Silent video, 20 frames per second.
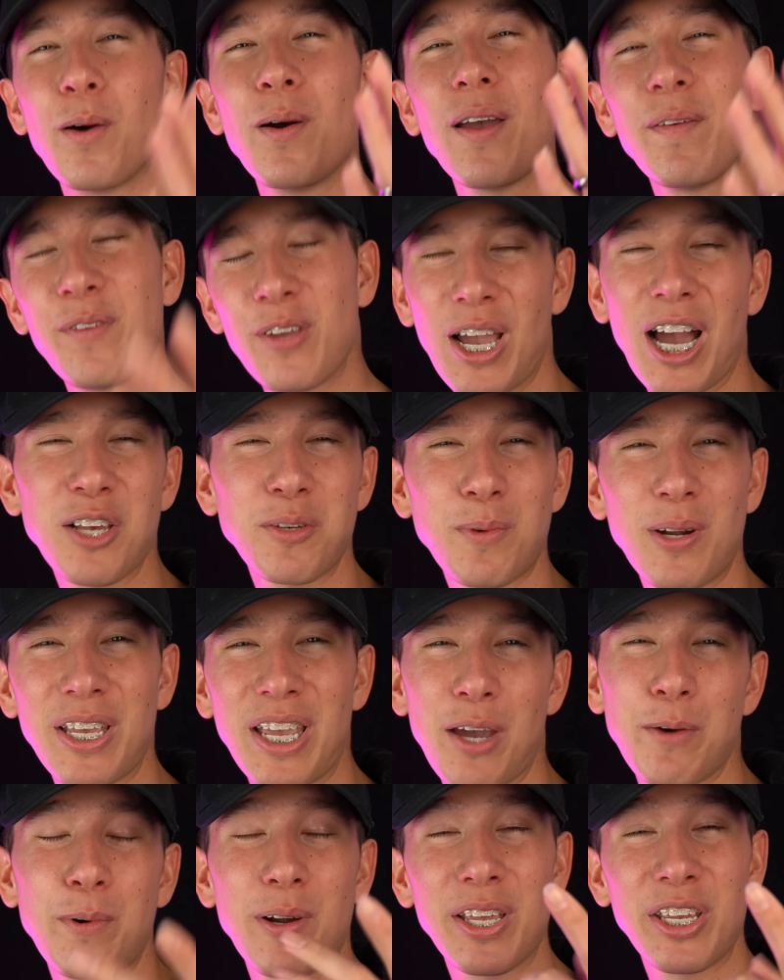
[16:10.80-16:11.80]
if you guys want to
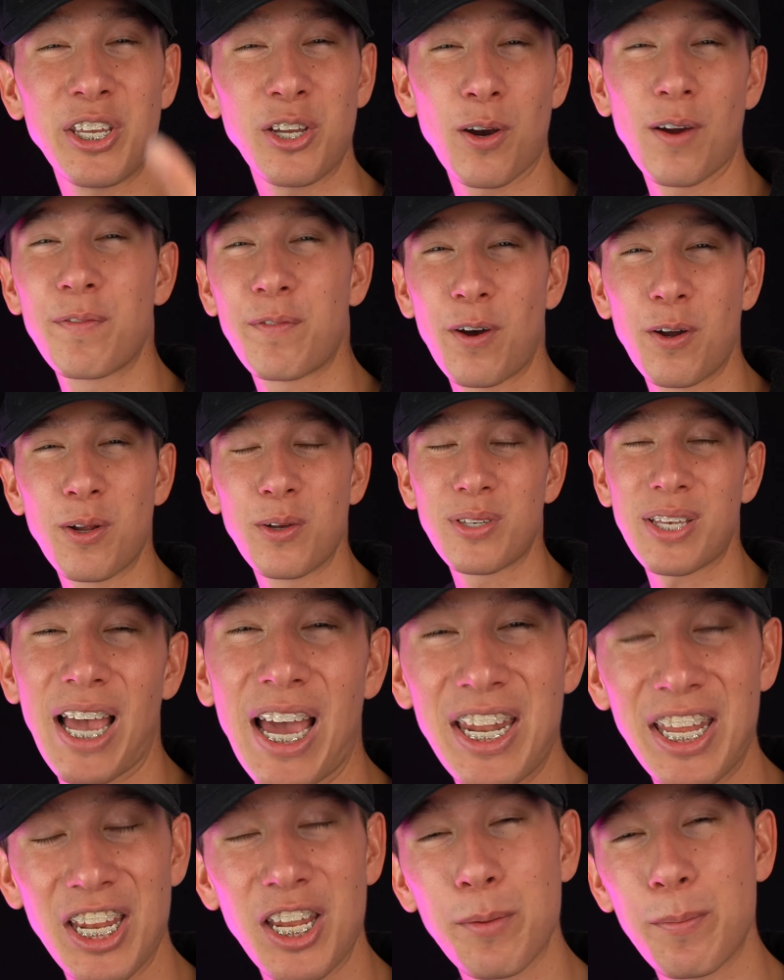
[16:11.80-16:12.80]
get one of your photos
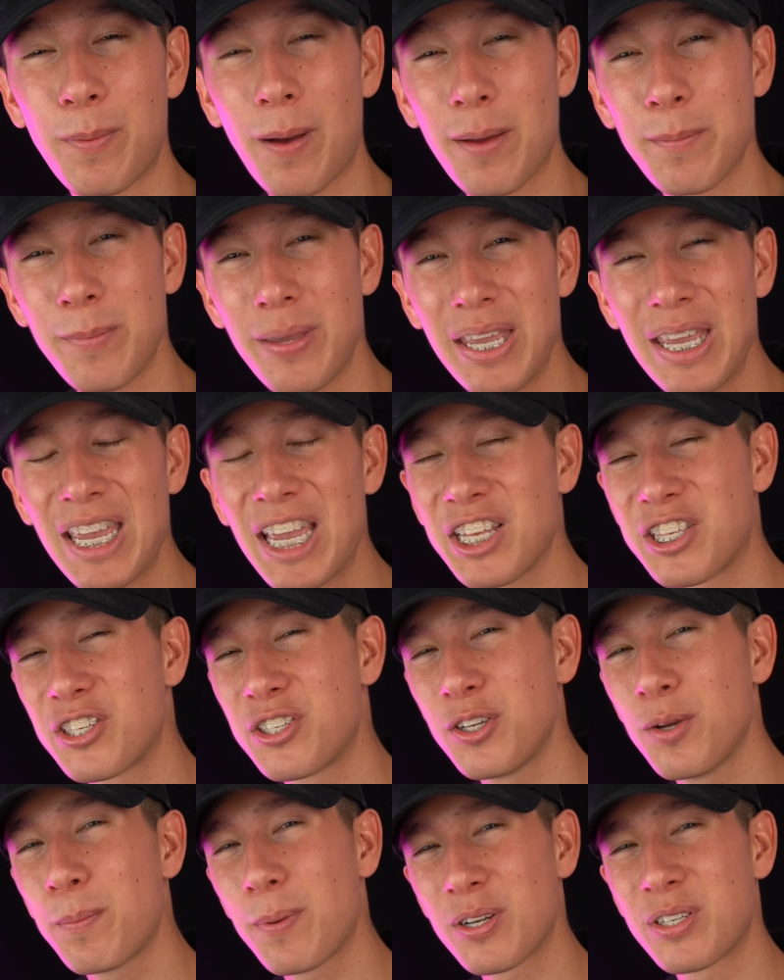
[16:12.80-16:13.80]
edited by me, it's
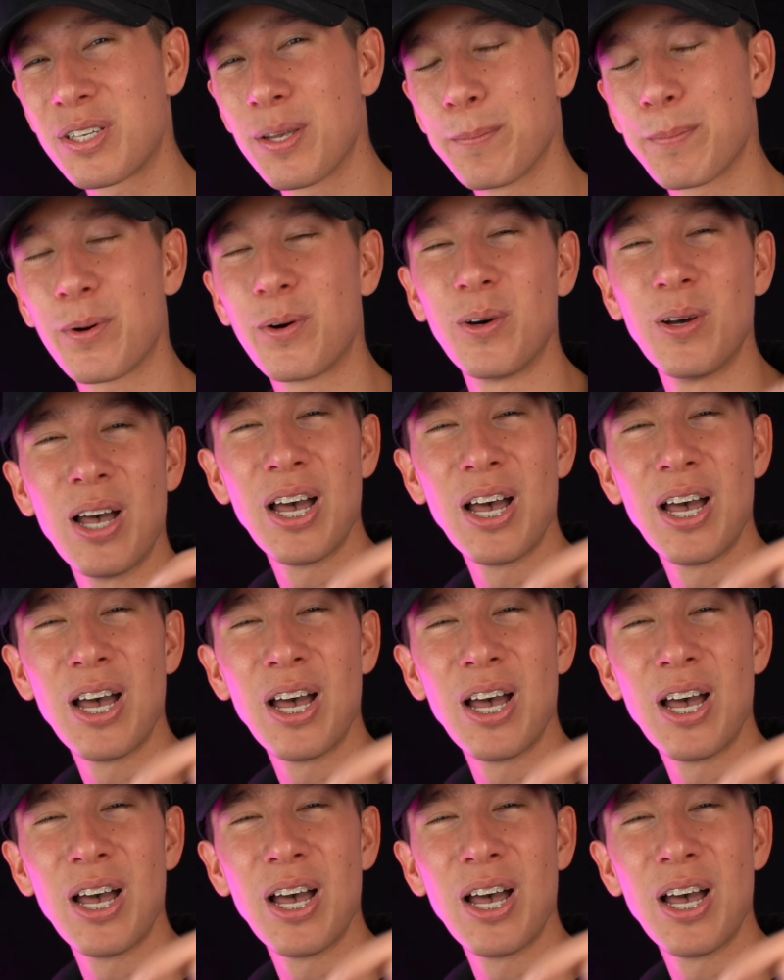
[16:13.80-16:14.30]
super simple.